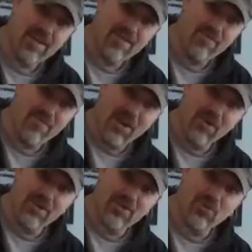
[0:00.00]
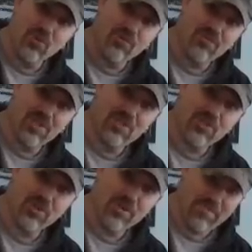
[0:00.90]
Very cool
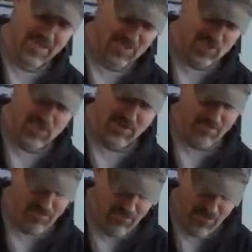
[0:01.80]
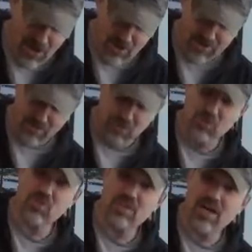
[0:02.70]
feature. Makes this a very
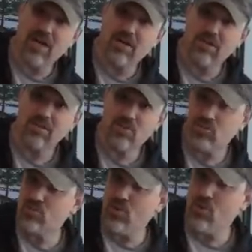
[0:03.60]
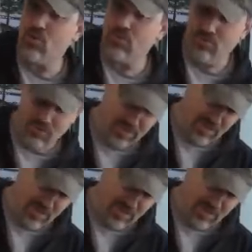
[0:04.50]
versatile stove